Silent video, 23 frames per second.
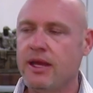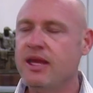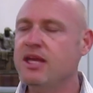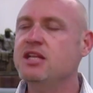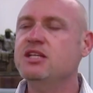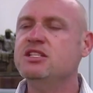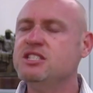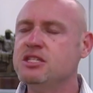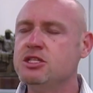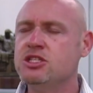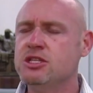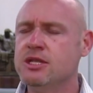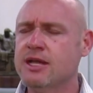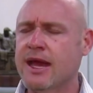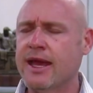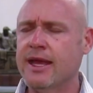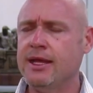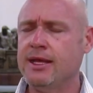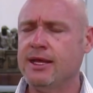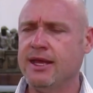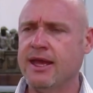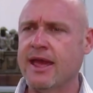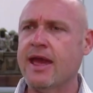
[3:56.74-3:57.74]

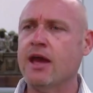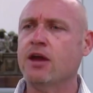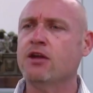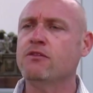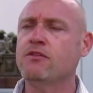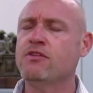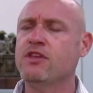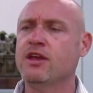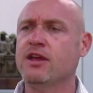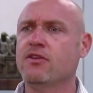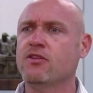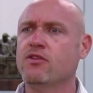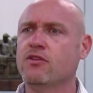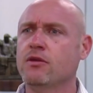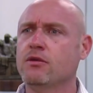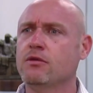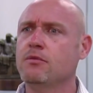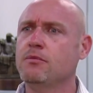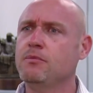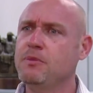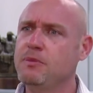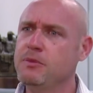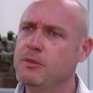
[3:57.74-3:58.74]
indigeneity out of things,
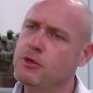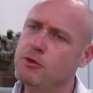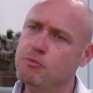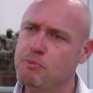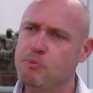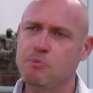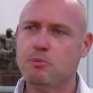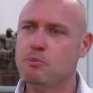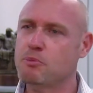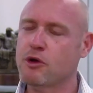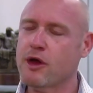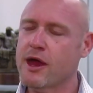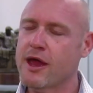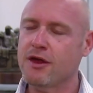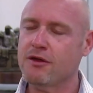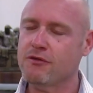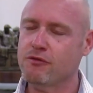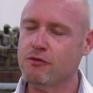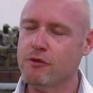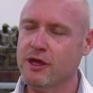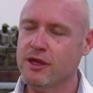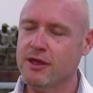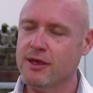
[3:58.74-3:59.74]
and you're
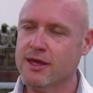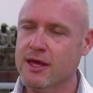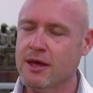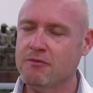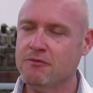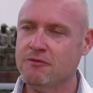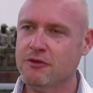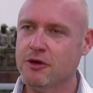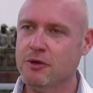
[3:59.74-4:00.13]
proud of where you come